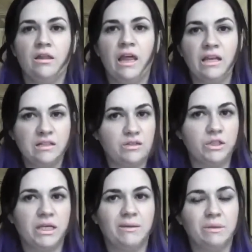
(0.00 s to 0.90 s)
then it's a
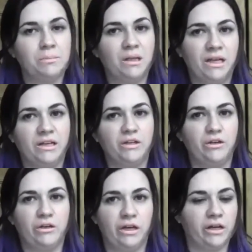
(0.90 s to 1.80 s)
good time to plan
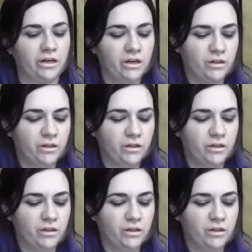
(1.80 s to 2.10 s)
your year.